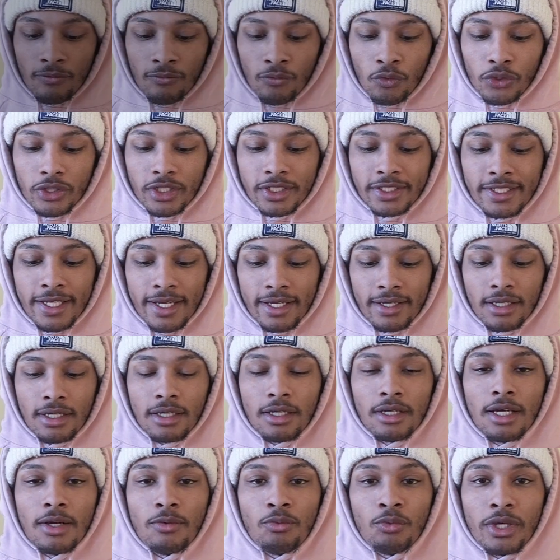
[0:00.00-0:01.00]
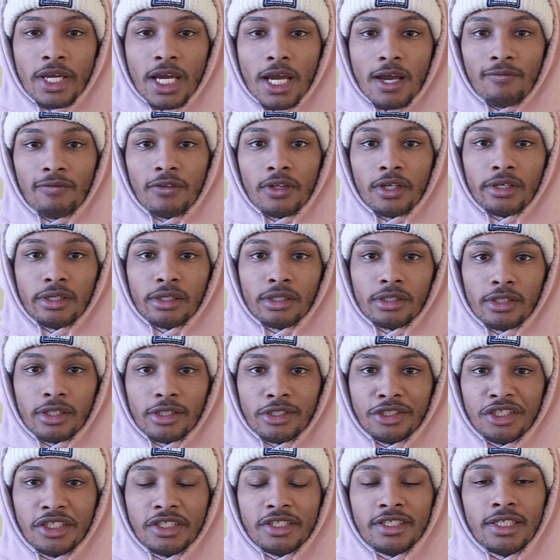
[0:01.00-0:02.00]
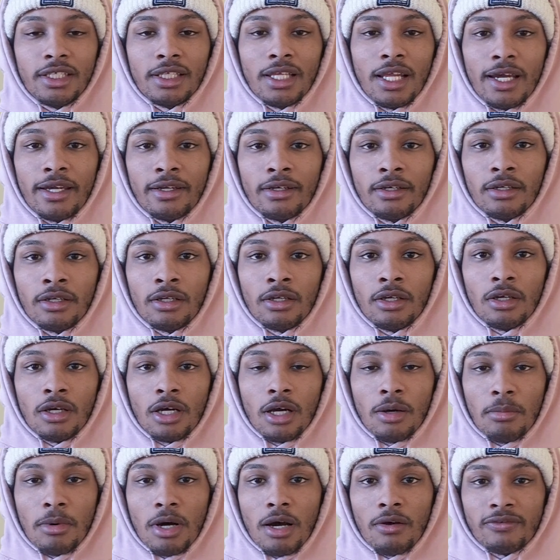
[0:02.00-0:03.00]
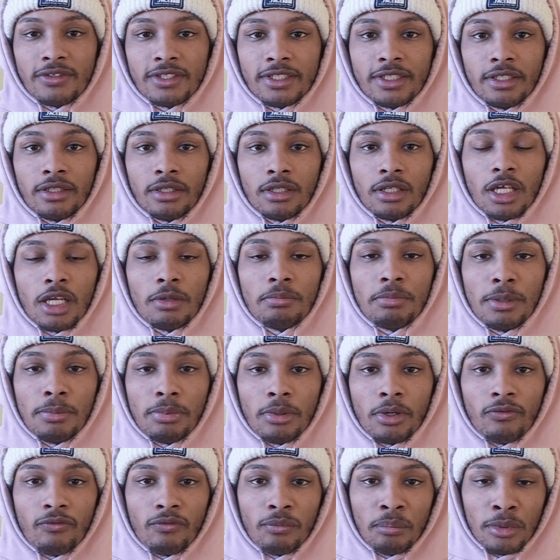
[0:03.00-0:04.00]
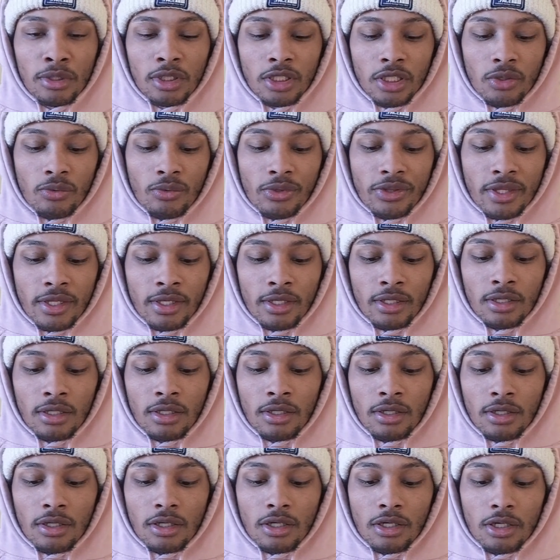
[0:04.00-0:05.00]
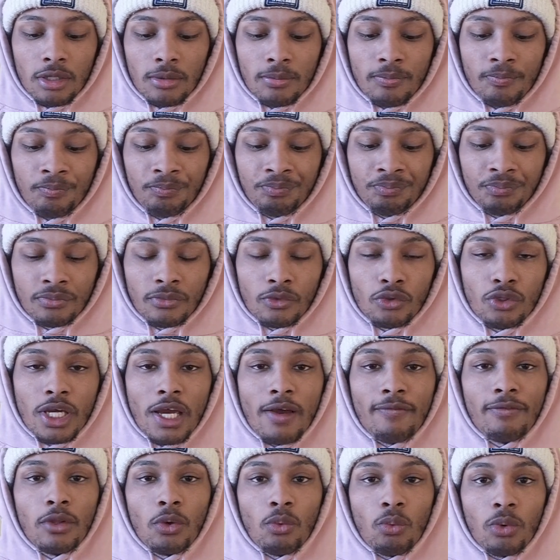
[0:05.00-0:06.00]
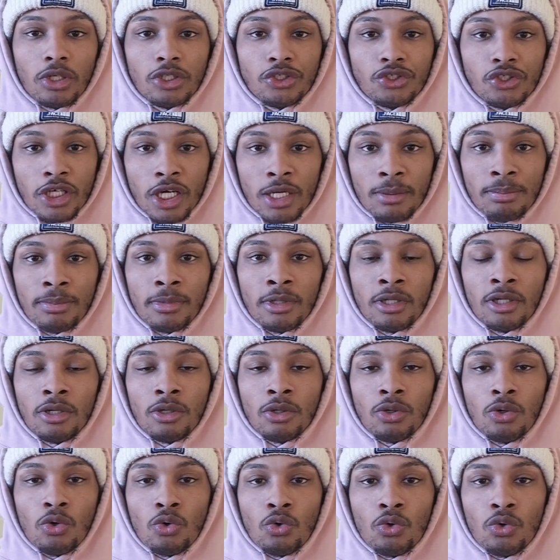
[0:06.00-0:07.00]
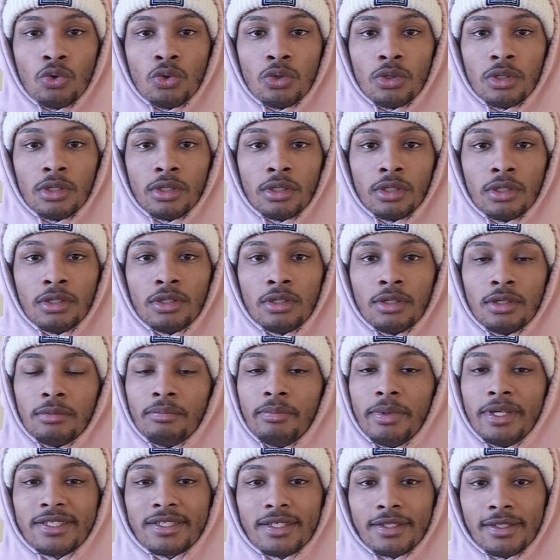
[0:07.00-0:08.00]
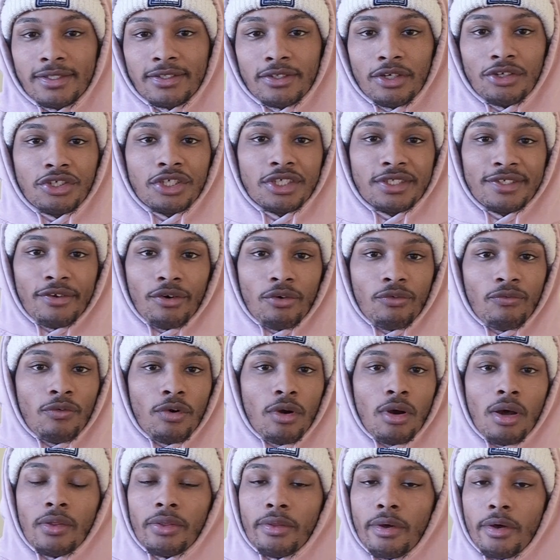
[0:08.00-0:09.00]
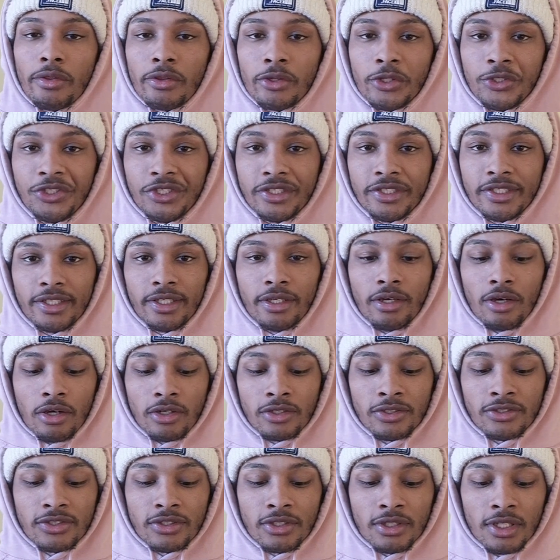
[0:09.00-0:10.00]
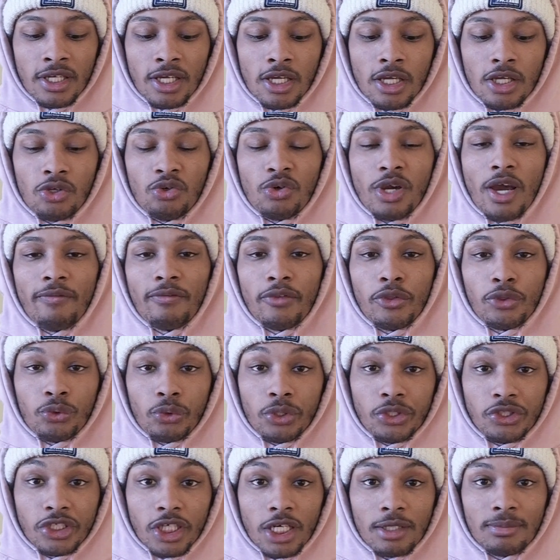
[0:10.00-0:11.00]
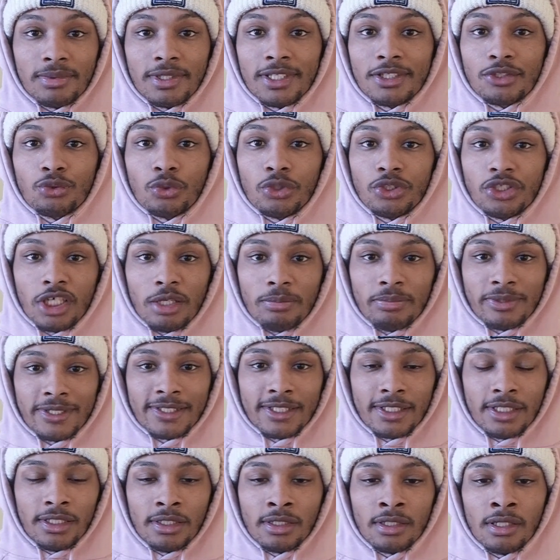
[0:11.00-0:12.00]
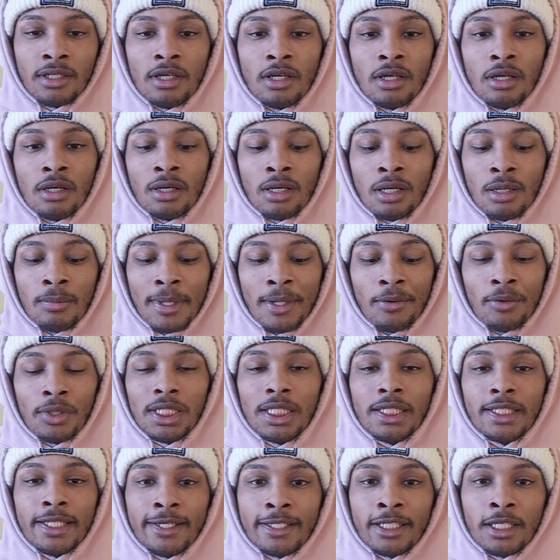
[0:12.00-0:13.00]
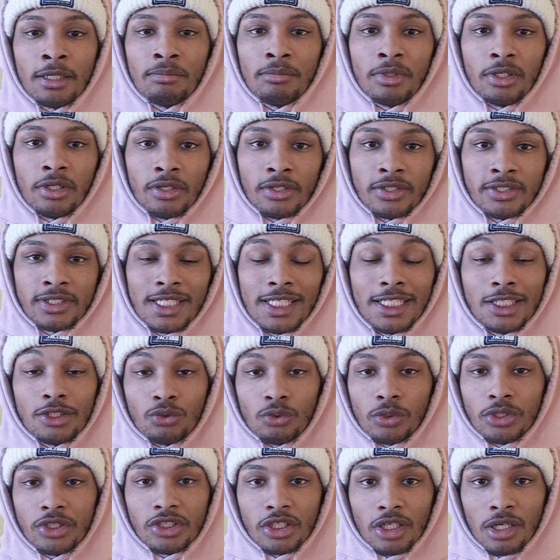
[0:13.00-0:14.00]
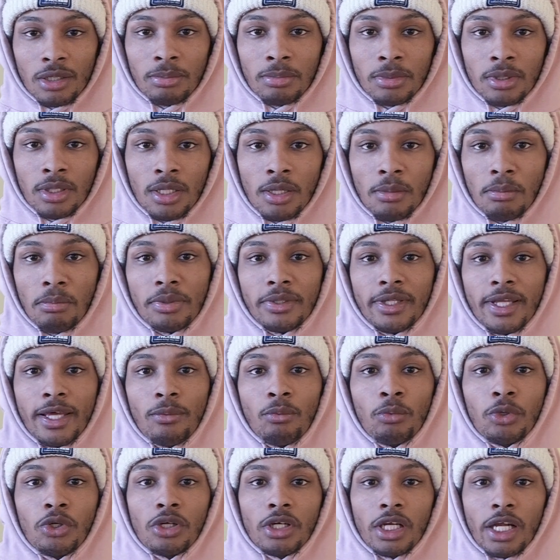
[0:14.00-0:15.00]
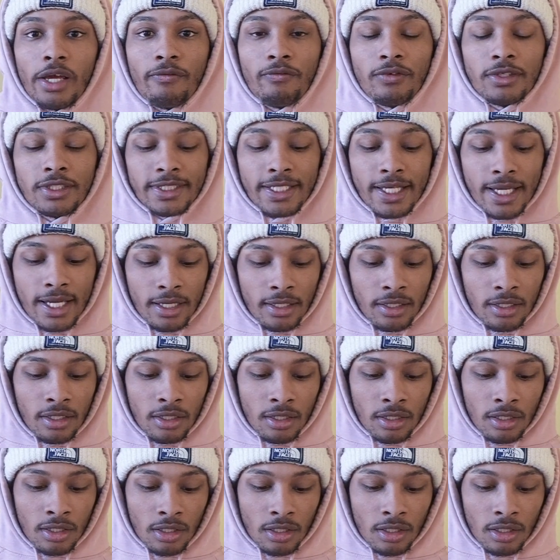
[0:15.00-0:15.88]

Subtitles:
For this deck, we have the GT line. Obviously a lot of people are familiar with it. You have the 1-drop who basically searches out for all the other GT cards. You have the 3-drop. This 3-drop is key. I really like him because he 3-drop, but then when your life is at